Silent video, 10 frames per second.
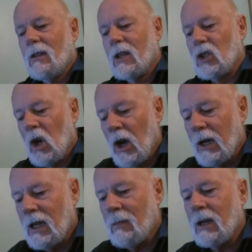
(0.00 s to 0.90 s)
the
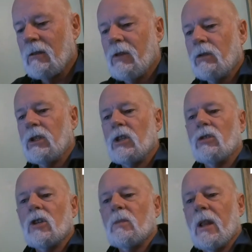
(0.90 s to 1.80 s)
tiny amount of voltage
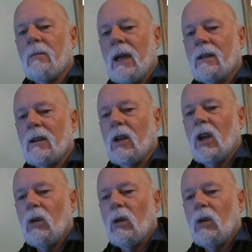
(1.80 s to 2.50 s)
induced by the magnet